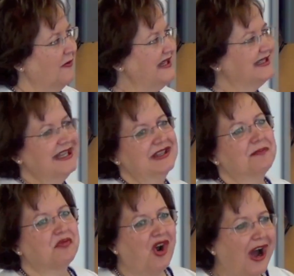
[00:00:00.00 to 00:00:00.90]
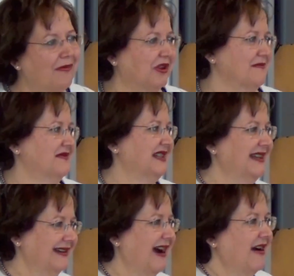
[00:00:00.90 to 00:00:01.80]
We see the problems
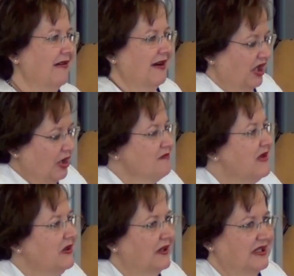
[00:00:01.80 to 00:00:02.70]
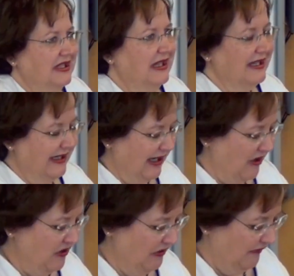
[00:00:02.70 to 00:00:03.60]
in our community and in
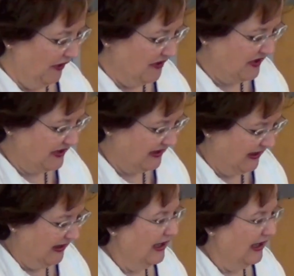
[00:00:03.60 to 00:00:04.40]
our universe.